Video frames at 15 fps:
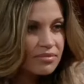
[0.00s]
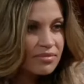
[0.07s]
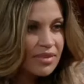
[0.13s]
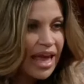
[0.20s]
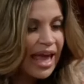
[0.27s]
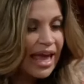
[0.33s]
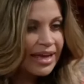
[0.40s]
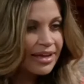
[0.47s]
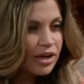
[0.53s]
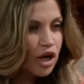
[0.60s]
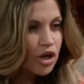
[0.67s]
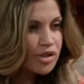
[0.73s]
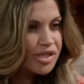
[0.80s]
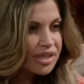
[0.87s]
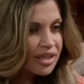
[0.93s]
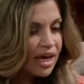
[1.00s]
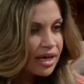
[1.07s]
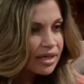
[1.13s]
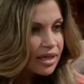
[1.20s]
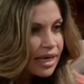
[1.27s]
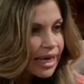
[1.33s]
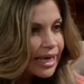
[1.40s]
Hey, Ursula.
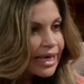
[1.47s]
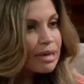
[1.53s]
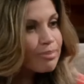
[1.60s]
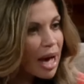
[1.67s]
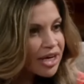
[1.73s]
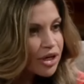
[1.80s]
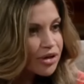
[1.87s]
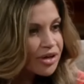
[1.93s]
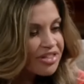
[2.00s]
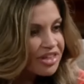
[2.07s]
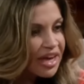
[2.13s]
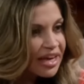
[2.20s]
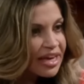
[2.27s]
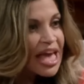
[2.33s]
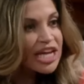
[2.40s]
He bought her a thing,